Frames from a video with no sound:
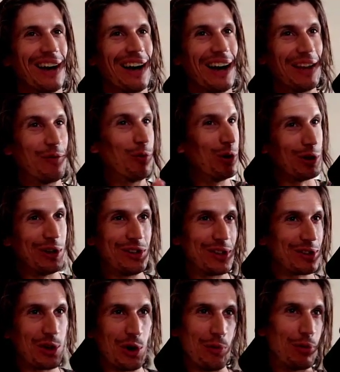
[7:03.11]
I really
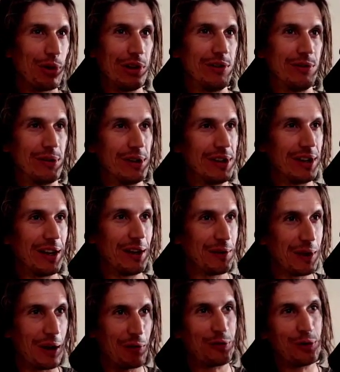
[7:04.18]
just don't believe it, and
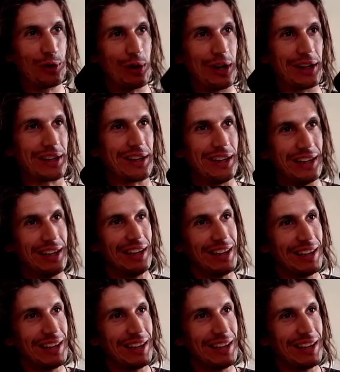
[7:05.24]
I feel like